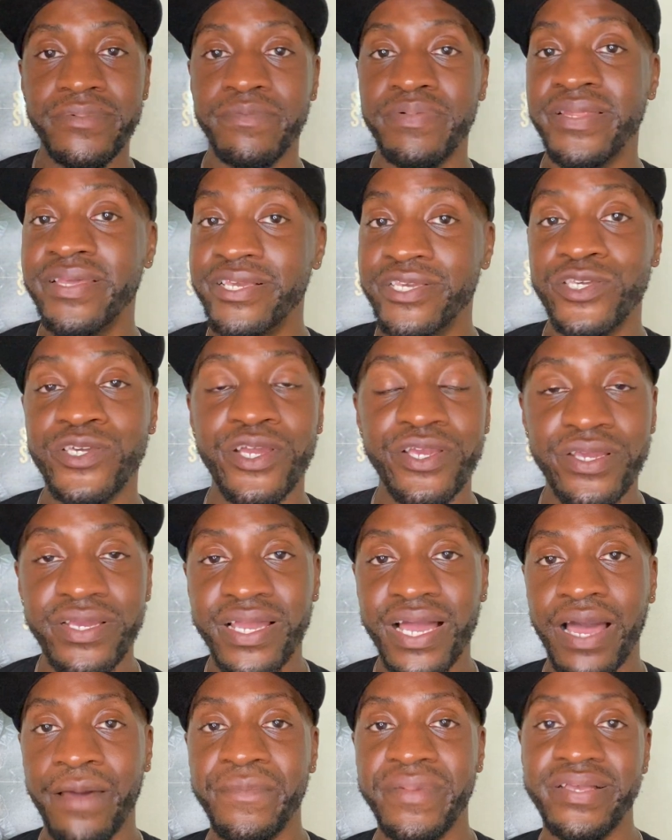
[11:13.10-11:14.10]
please share your
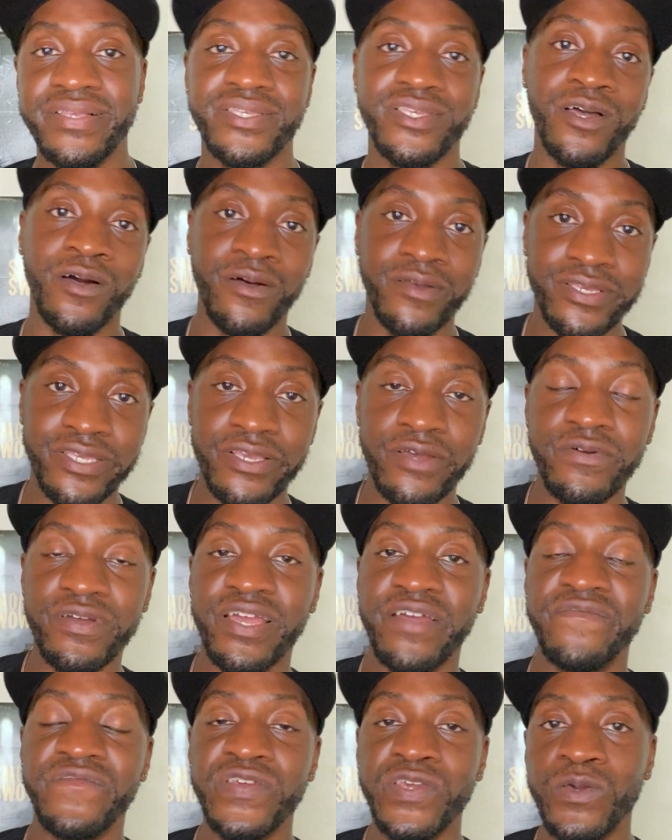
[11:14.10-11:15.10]
comments. Also,
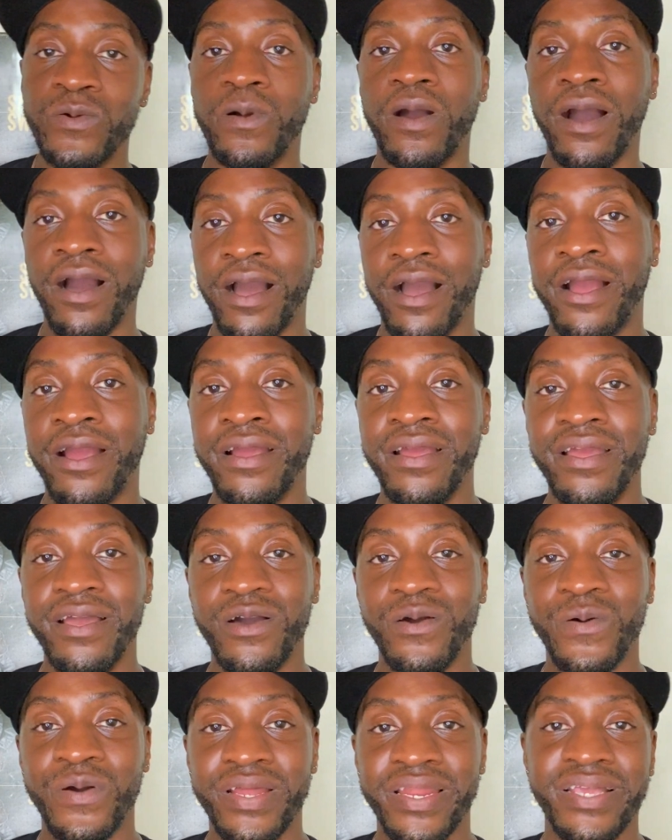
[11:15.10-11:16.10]
if you are
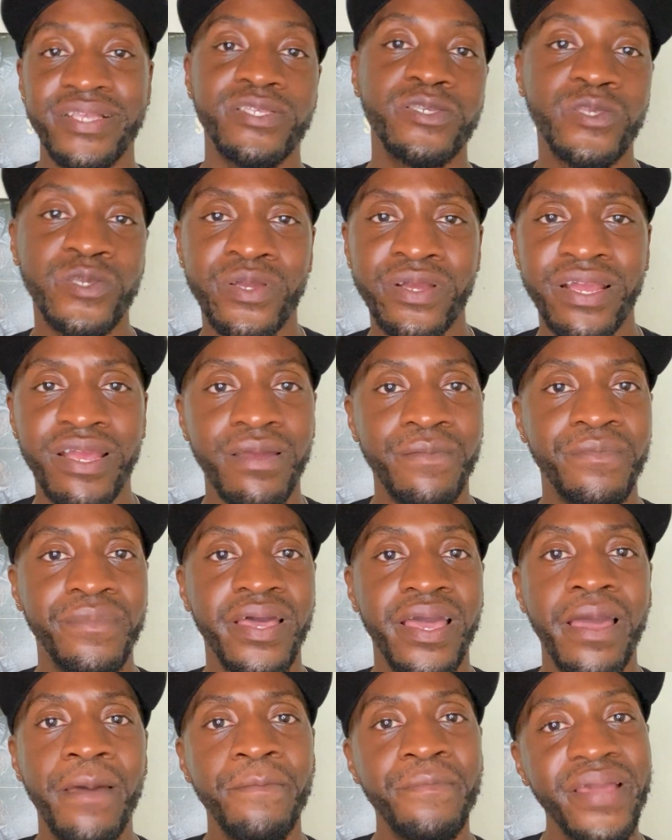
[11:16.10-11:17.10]
on Instagram,
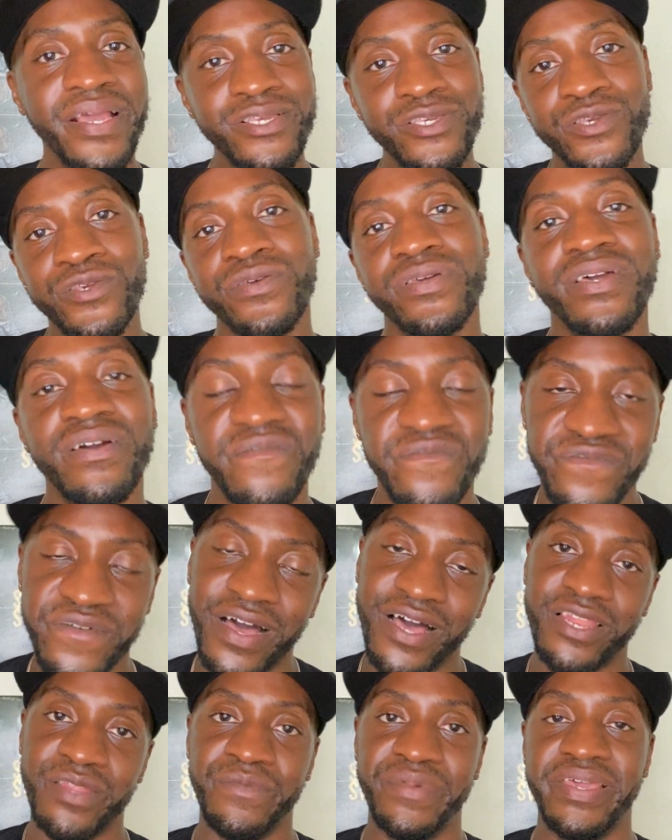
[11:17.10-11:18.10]
make sure you come
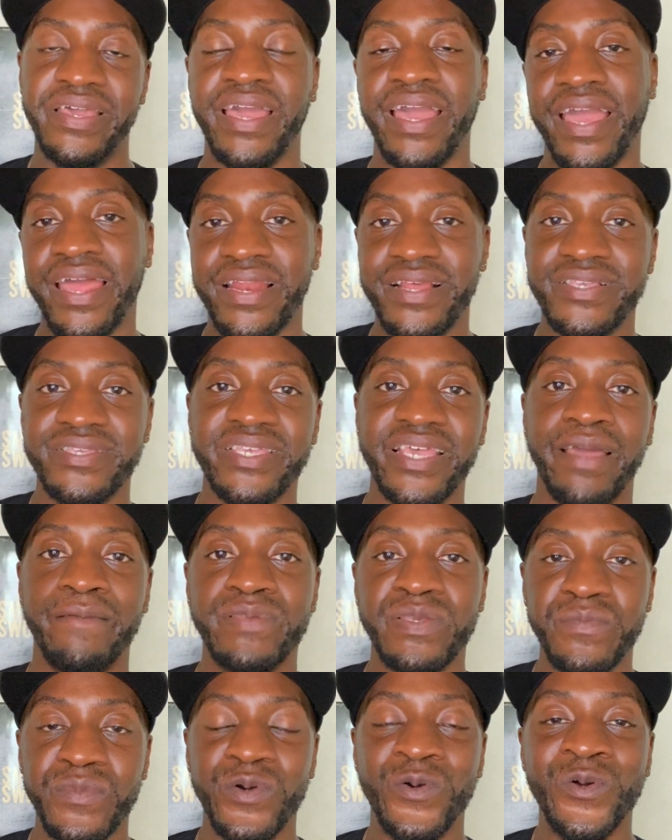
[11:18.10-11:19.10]
follow me at
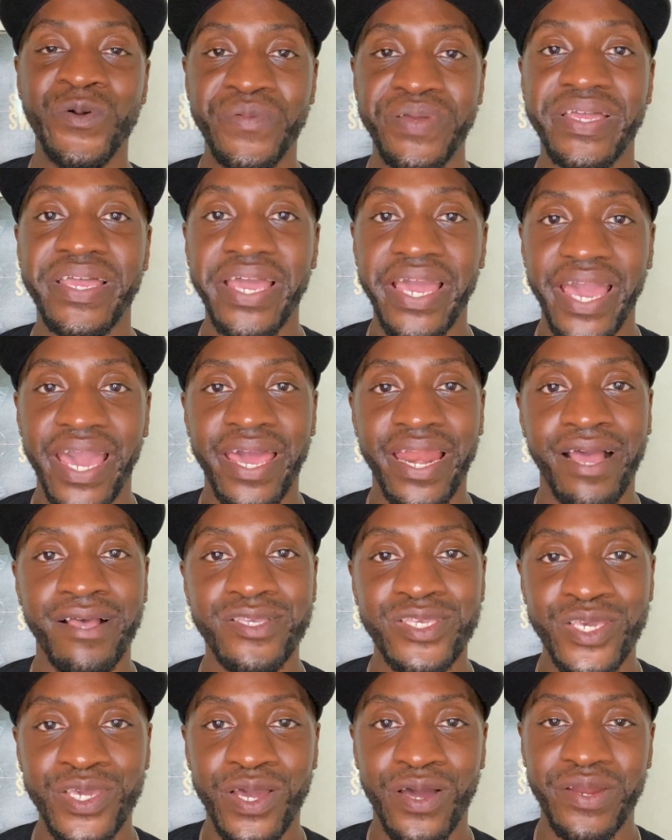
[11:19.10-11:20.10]
SampsonMcCormick, and I'll
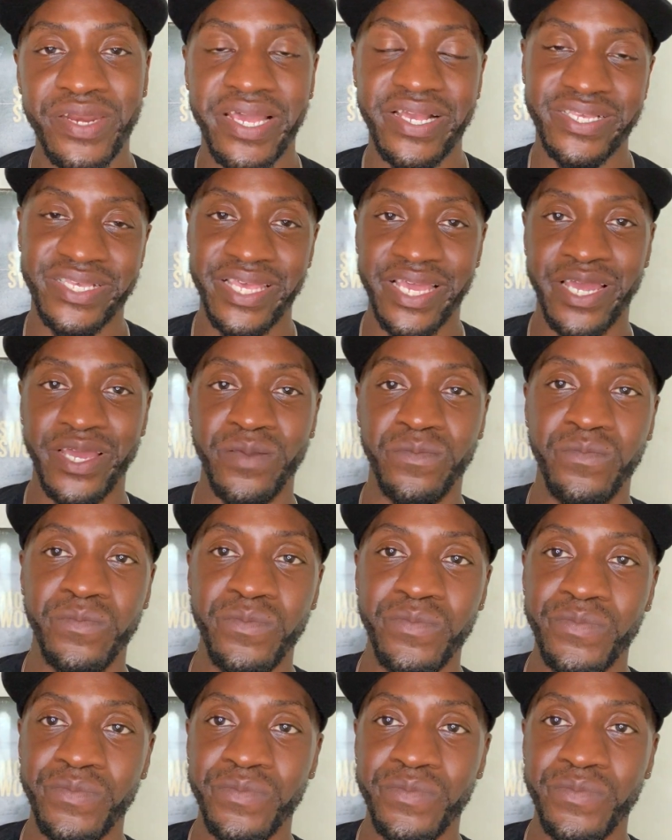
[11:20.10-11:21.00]
see y'all next time.